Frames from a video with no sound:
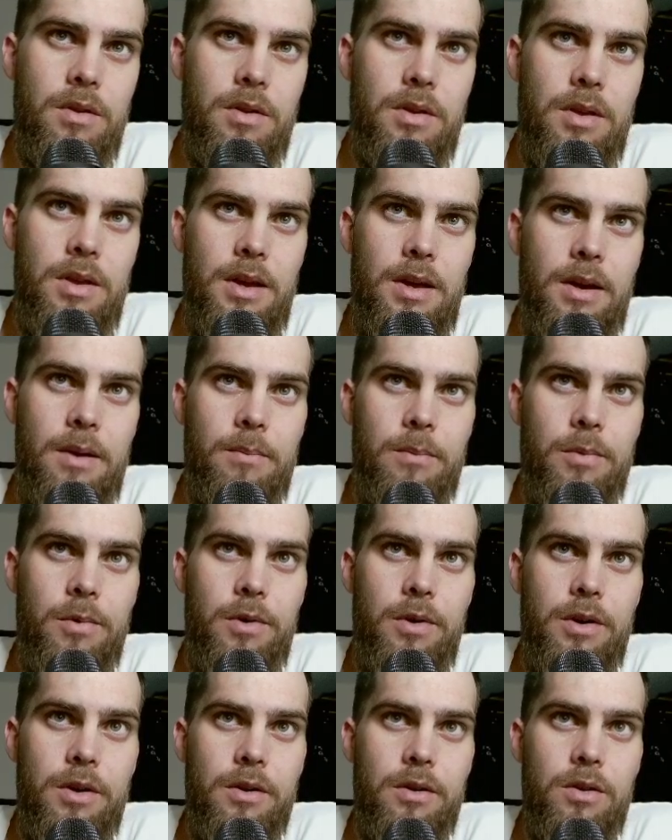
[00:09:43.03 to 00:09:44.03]
Yeah, I'm
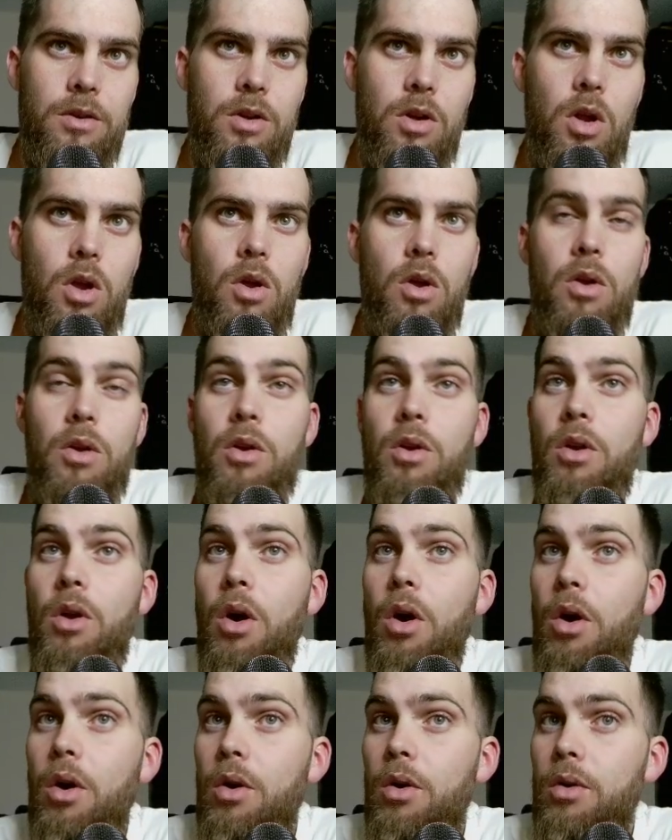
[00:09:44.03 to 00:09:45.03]
pretty...
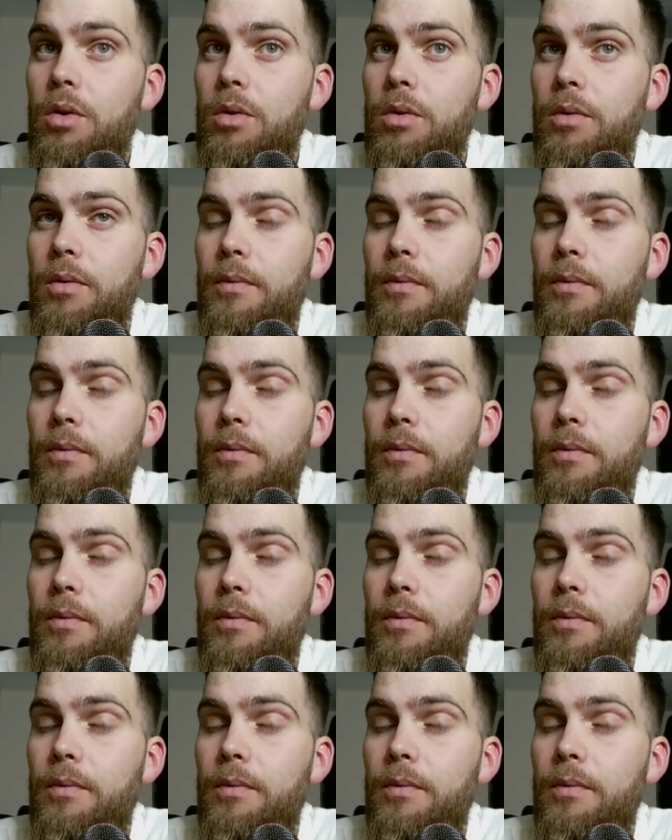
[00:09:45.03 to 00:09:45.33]
No?